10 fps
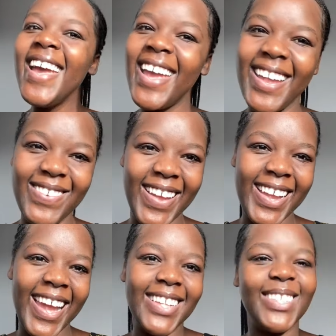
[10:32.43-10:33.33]
Anyway,
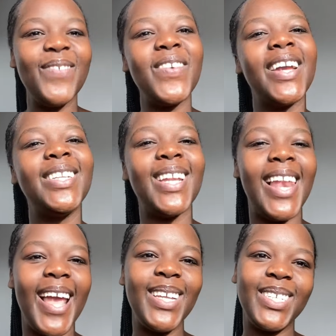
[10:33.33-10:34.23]
guys, don't forget to
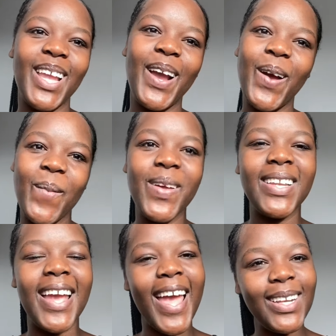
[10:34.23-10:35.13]
like, share, comment,
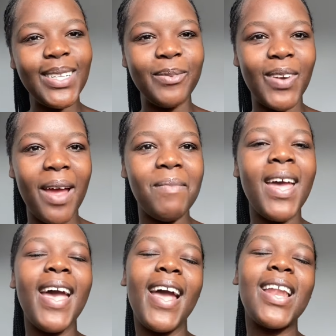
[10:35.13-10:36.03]
and subscribe.
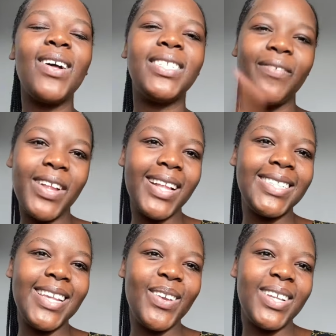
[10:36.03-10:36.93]
And I'll definitely
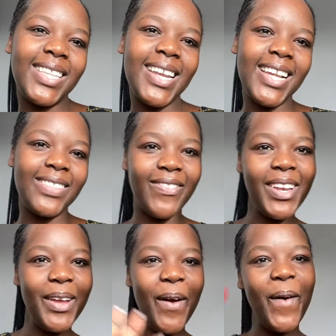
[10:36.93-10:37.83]
see you in the next
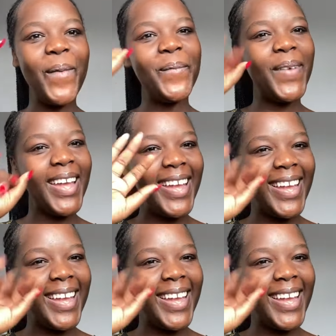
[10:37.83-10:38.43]
video. Bye!